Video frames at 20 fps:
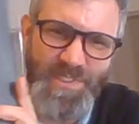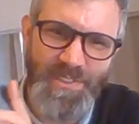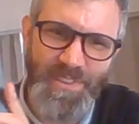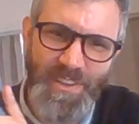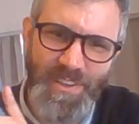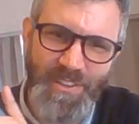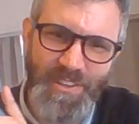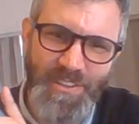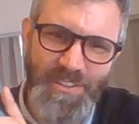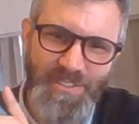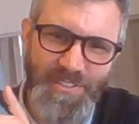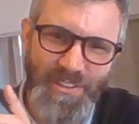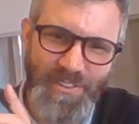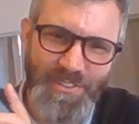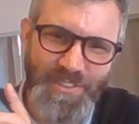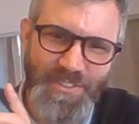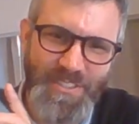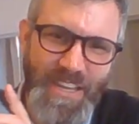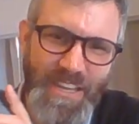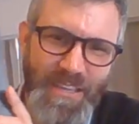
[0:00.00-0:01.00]
I think it's like
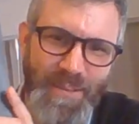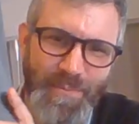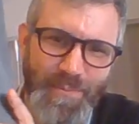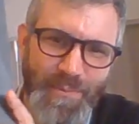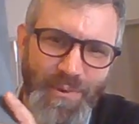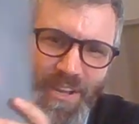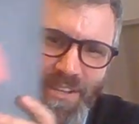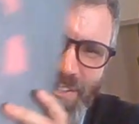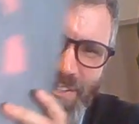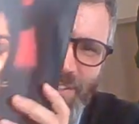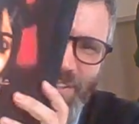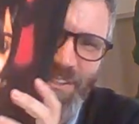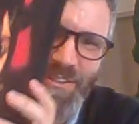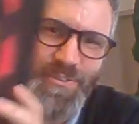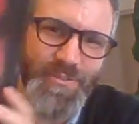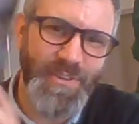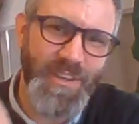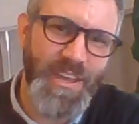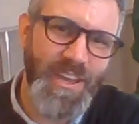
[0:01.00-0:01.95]
the second press in UK.